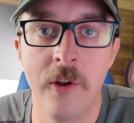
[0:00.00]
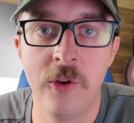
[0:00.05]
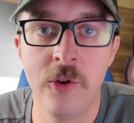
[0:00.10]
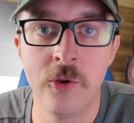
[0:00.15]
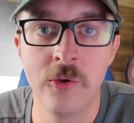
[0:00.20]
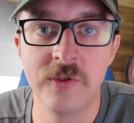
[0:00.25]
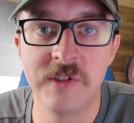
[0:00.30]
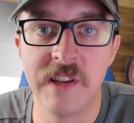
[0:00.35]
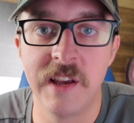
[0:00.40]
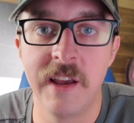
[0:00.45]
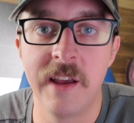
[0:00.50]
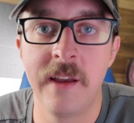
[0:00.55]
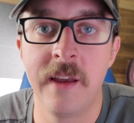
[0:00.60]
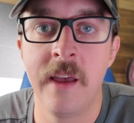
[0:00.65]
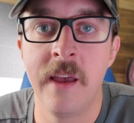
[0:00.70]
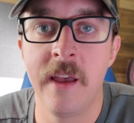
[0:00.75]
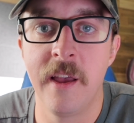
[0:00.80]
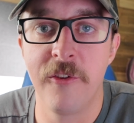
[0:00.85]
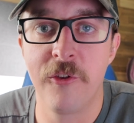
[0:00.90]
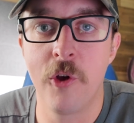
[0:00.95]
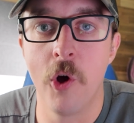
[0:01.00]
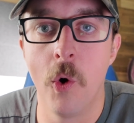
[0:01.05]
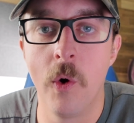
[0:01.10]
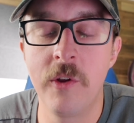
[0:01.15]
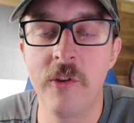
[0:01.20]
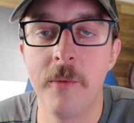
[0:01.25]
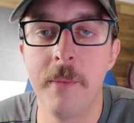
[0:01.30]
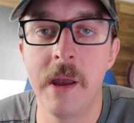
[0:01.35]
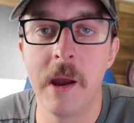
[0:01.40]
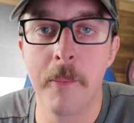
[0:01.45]
using is
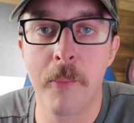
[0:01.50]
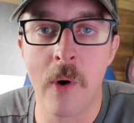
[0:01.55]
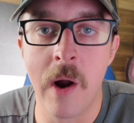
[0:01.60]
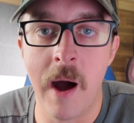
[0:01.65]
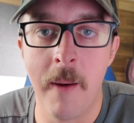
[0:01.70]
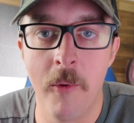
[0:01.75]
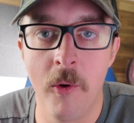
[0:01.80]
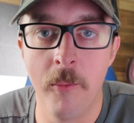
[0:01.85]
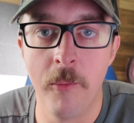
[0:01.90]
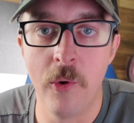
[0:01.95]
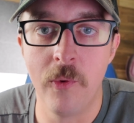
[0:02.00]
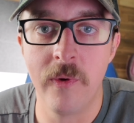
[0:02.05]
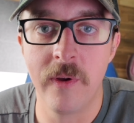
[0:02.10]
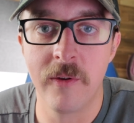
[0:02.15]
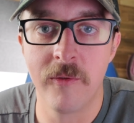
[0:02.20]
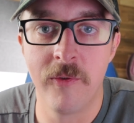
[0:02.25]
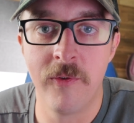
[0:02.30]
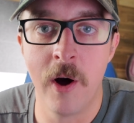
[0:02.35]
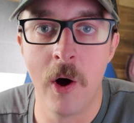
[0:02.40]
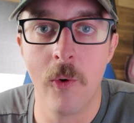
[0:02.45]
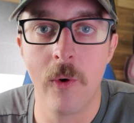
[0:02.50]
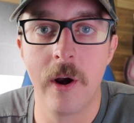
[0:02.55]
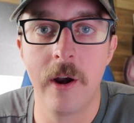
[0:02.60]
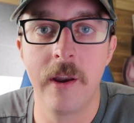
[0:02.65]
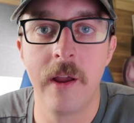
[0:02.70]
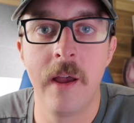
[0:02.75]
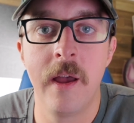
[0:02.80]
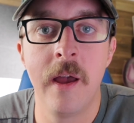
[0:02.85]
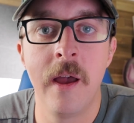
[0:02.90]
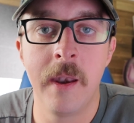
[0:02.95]
going to be a problem moving forward.
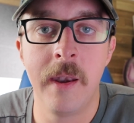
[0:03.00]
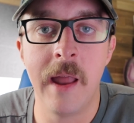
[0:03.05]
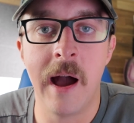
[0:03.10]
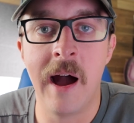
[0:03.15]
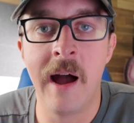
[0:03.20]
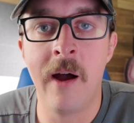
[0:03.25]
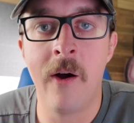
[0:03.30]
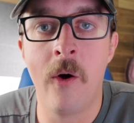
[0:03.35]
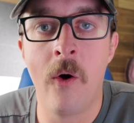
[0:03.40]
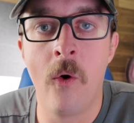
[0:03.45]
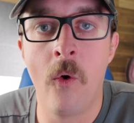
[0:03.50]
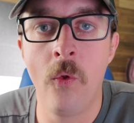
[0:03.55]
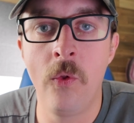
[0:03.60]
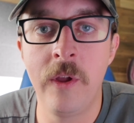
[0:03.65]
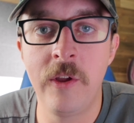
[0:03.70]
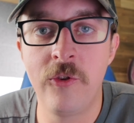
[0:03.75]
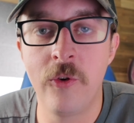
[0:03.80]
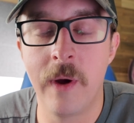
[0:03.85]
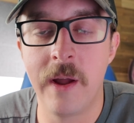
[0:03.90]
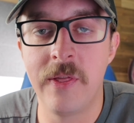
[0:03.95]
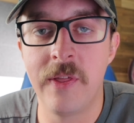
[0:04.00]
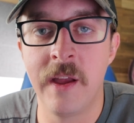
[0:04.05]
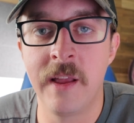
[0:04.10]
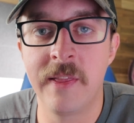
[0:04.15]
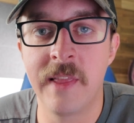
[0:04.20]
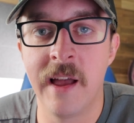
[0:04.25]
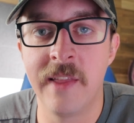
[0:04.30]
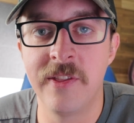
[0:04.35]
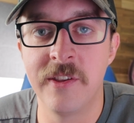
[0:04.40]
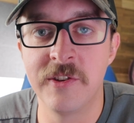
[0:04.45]
Not only do I think
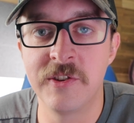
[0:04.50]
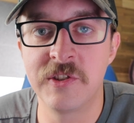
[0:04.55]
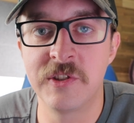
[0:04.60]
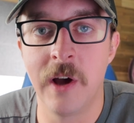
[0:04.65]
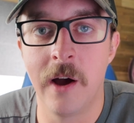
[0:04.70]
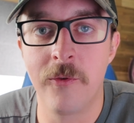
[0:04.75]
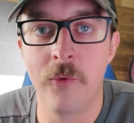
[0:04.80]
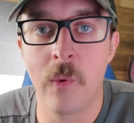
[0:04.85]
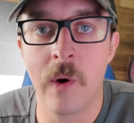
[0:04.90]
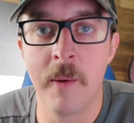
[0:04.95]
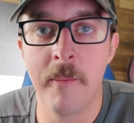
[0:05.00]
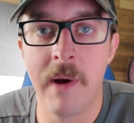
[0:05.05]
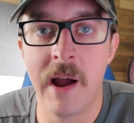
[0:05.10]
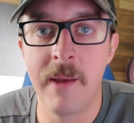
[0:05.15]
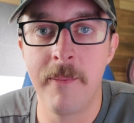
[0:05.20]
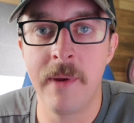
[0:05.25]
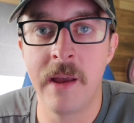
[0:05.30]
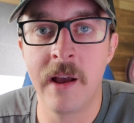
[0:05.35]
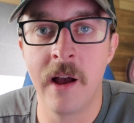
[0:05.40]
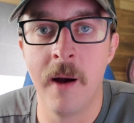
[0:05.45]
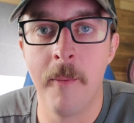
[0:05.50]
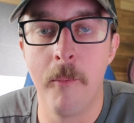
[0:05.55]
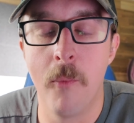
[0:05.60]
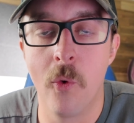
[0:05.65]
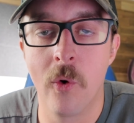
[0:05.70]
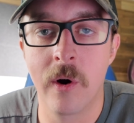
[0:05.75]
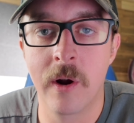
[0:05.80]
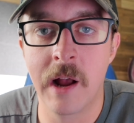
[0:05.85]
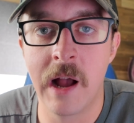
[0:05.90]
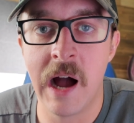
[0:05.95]
that this software might become
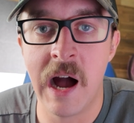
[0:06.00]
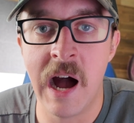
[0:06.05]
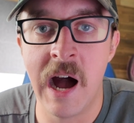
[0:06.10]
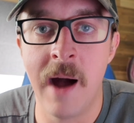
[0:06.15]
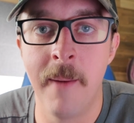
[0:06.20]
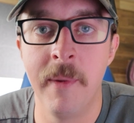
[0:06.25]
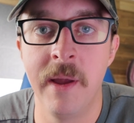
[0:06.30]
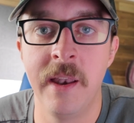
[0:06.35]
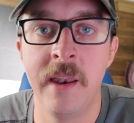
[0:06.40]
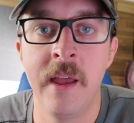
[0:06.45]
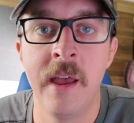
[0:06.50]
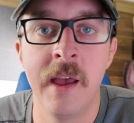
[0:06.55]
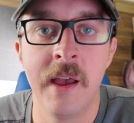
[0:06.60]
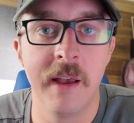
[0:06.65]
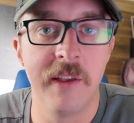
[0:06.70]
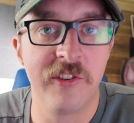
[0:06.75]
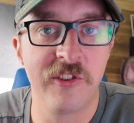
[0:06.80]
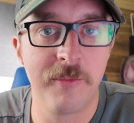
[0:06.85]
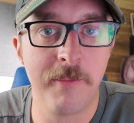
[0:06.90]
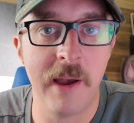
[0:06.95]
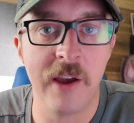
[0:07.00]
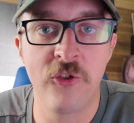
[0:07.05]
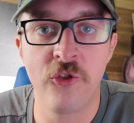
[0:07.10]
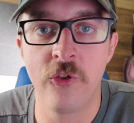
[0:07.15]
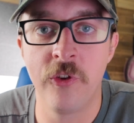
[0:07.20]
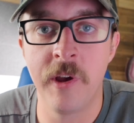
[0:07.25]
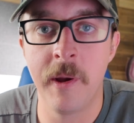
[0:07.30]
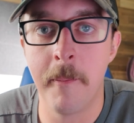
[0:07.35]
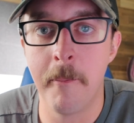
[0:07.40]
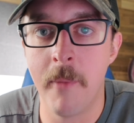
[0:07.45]
more common,
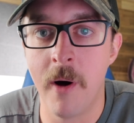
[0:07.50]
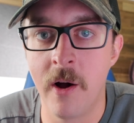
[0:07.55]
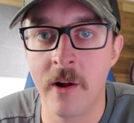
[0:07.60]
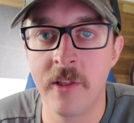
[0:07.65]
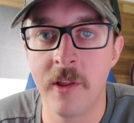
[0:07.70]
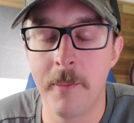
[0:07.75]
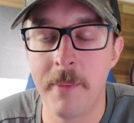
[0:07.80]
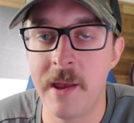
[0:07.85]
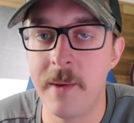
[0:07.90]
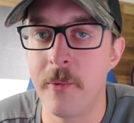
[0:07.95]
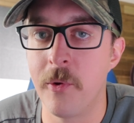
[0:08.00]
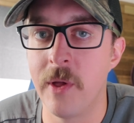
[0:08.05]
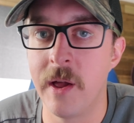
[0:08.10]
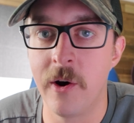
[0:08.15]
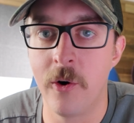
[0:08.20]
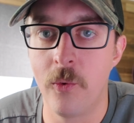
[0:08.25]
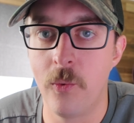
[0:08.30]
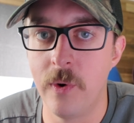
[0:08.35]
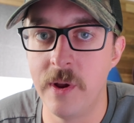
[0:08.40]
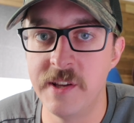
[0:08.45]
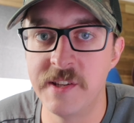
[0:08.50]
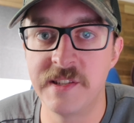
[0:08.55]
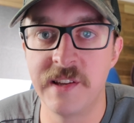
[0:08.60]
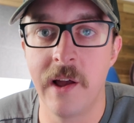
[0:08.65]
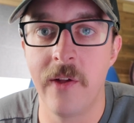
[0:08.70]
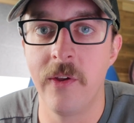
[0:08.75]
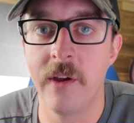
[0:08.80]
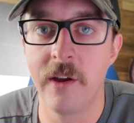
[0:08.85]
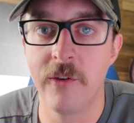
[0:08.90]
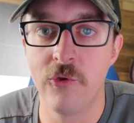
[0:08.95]
especially among the people that are
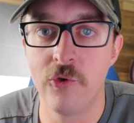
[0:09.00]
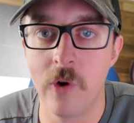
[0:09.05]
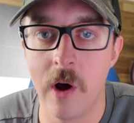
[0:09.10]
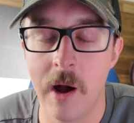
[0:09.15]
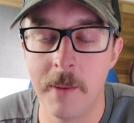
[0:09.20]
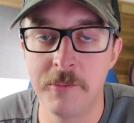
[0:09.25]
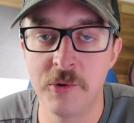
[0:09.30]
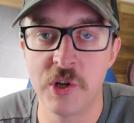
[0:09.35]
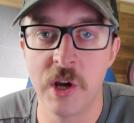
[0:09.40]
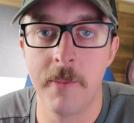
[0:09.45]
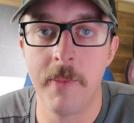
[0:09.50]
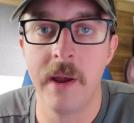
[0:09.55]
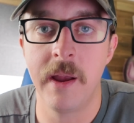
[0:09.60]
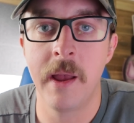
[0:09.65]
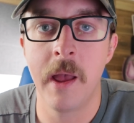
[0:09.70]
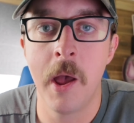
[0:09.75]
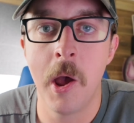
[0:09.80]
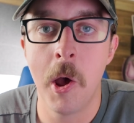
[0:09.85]
reselling and drop shipping,